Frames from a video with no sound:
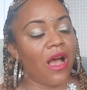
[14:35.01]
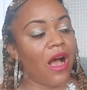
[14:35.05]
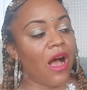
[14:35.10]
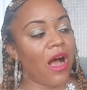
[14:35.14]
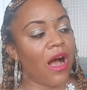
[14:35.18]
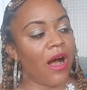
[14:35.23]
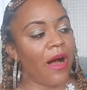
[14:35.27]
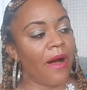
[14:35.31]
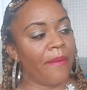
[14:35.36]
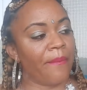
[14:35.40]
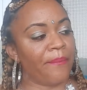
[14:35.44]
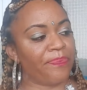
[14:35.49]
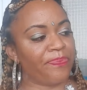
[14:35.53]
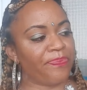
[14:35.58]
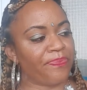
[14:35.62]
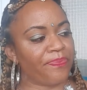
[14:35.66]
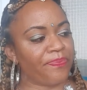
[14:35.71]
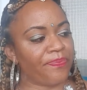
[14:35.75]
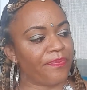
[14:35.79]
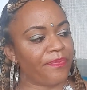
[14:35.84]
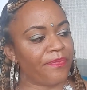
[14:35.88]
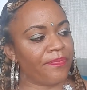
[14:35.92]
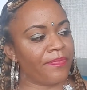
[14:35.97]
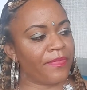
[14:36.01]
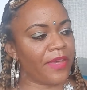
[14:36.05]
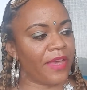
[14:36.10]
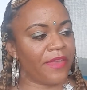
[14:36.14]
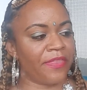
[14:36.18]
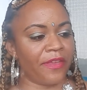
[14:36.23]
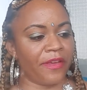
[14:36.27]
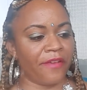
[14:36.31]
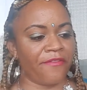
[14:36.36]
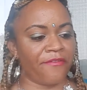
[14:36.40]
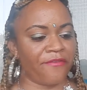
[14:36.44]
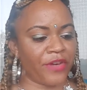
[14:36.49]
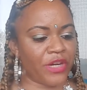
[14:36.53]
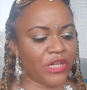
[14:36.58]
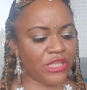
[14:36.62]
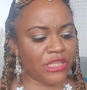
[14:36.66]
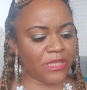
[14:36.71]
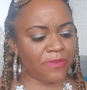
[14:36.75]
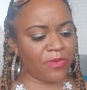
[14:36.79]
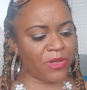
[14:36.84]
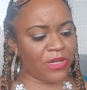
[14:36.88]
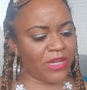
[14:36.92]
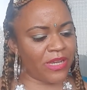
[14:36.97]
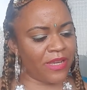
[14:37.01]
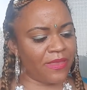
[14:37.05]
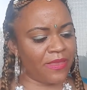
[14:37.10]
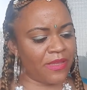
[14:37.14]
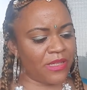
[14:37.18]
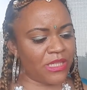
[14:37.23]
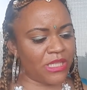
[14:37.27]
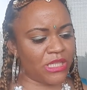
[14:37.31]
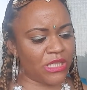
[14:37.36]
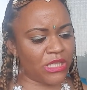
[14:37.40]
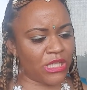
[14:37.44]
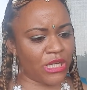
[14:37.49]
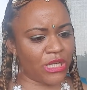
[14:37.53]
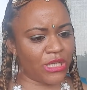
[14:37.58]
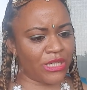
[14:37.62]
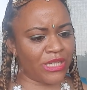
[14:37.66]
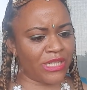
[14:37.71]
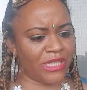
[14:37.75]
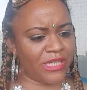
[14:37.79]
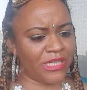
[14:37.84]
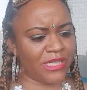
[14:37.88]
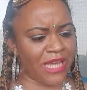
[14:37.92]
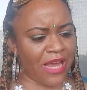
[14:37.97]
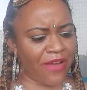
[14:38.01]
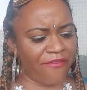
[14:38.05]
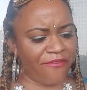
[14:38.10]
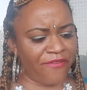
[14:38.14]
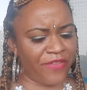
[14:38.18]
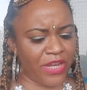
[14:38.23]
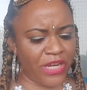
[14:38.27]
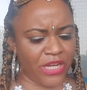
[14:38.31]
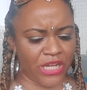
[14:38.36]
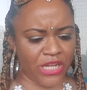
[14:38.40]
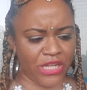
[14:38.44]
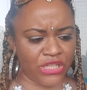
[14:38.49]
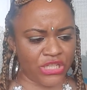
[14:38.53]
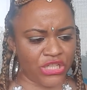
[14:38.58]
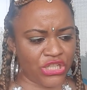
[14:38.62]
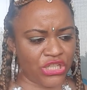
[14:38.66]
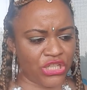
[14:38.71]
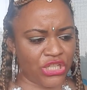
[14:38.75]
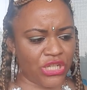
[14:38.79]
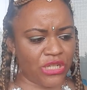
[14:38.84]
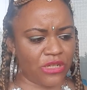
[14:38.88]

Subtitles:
The first book in the series I finished